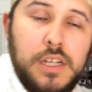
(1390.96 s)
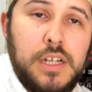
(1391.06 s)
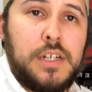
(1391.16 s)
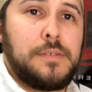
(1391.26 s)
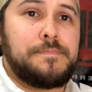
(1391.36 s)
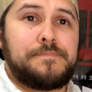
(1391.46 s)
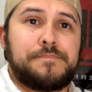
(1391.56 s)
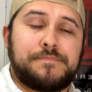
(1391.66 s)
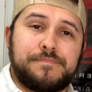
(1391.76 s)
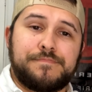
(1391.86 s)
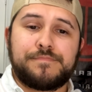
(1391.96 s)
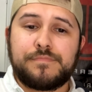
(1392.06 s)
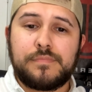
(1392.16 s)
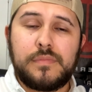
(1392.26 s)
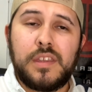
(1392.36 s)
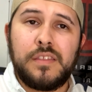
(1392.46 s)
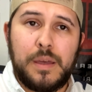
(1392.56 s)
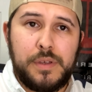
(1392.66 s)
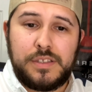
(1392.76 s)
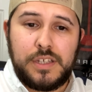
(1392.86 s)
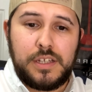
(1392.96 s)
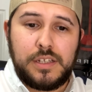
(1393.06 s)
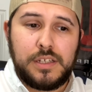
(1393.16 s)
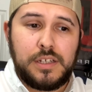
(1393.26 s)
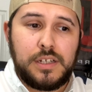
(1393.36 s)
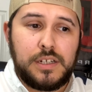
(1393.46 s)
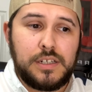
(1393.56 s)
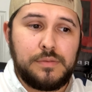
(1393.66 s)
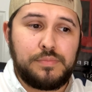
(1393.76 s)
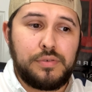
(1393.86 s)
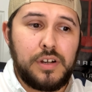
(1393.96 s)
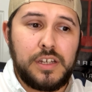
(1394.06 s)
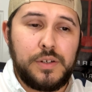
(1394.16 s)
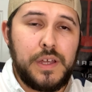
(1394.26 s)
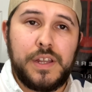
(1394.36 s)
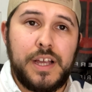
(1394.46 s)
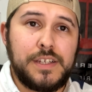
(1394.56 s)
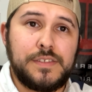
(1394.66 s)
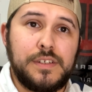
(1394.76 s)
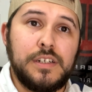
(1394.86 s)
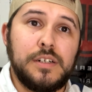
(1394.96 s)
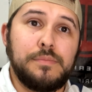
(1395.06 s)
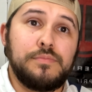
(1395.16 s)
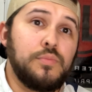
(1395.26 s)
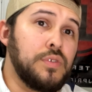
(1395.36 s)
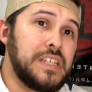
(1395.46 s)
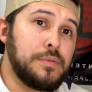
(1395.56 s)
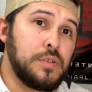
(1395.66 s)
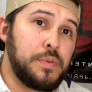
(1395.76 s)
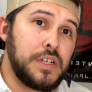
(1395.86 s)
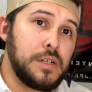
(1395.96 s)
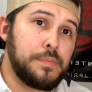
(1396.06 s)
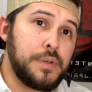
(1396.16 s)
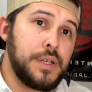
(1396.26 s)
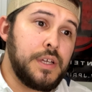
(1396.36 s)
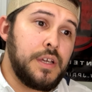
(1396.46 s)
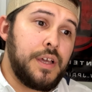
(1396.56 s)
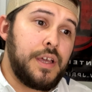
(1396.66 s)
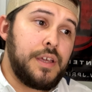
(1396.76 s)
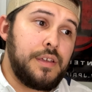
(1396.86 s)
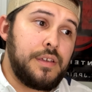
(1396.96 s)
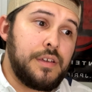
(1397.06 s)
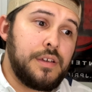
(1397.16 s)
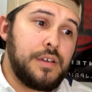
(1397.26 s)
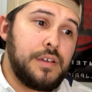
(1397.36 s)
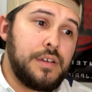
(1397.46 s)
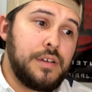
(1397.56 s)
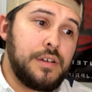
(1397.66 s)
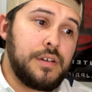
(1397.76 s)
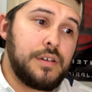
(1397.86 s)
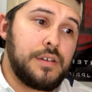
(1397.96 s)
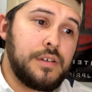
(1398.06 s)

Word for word: um, that being said, um, probably gonna do that next. Um, was able to pick up a uh,